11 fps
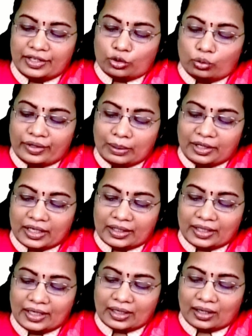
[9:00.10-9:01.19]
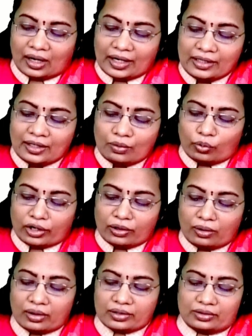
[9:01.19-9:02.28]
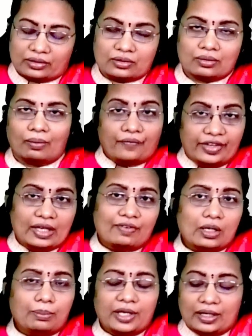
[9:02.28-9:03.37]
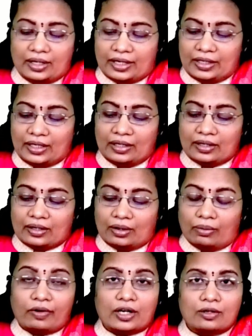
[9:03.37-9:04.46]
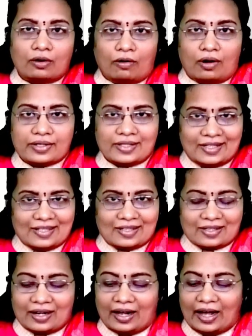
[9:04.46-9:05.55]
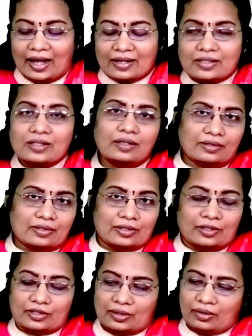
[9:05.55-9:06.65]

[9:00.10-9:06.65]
it, you will be getting either 1 or 6. We will be getting 1 or 6 as the result.